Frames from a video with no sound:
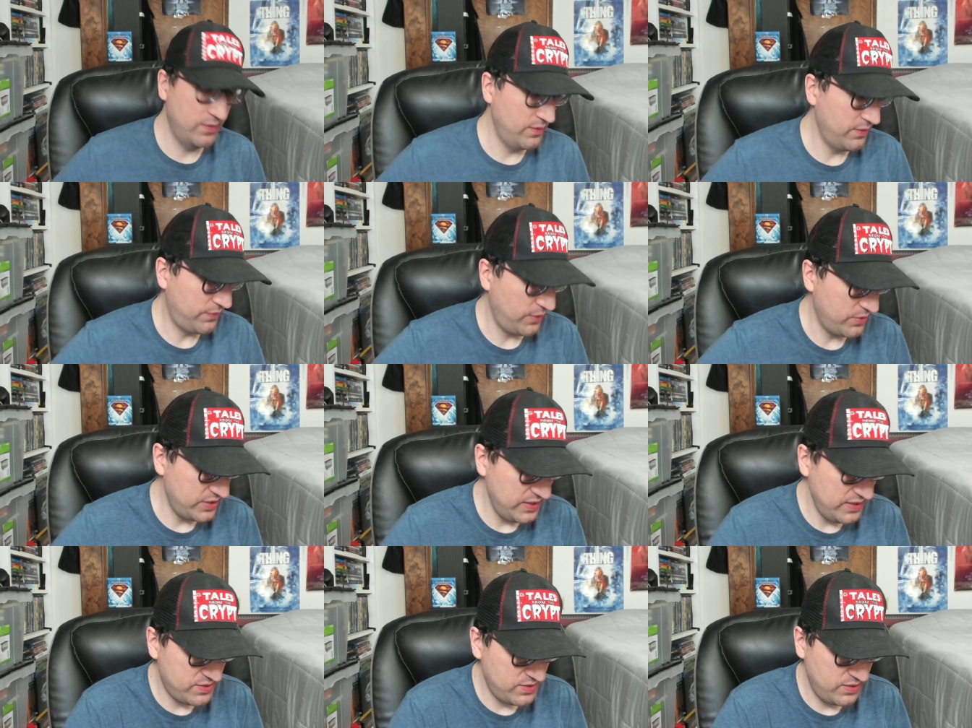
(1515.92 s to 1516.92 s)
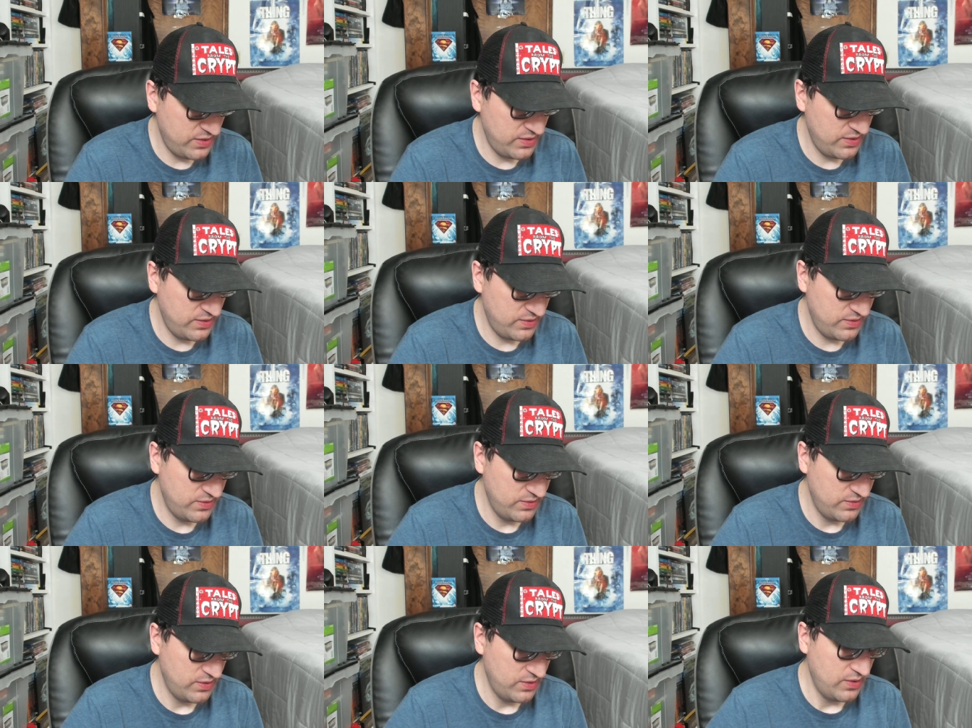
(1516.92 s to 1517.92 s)
the first season,
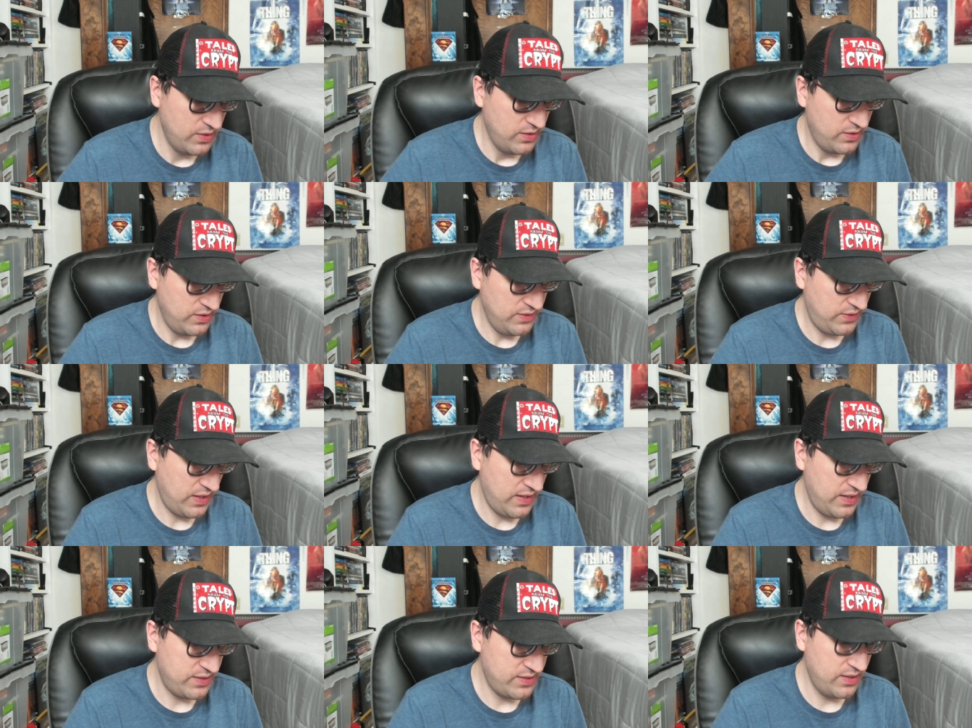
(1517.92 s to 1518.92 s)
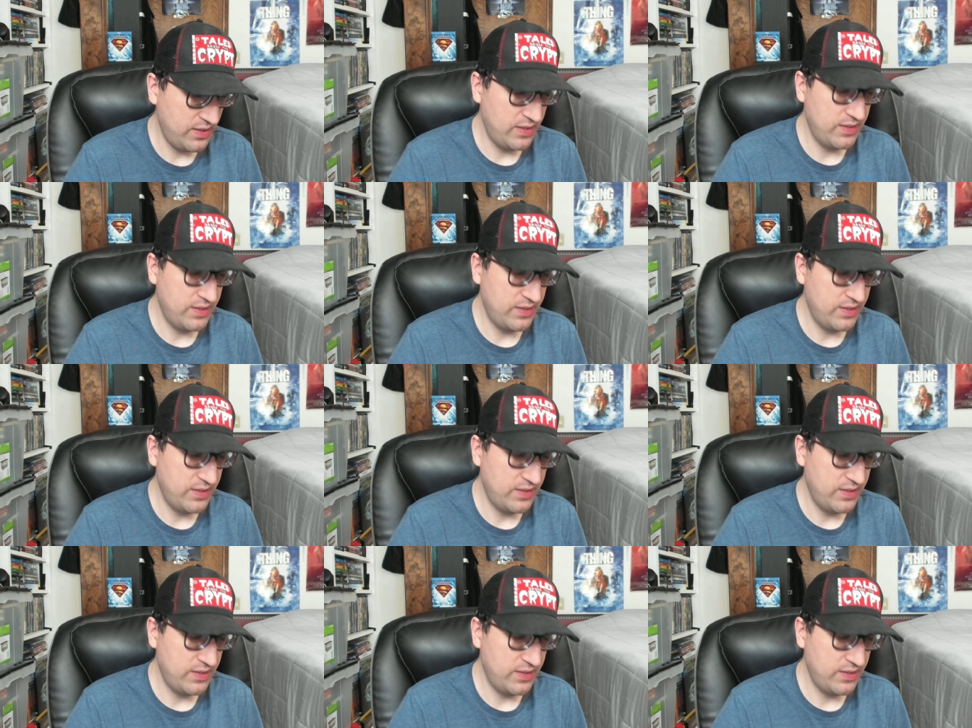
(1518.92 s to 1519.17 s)
you've got the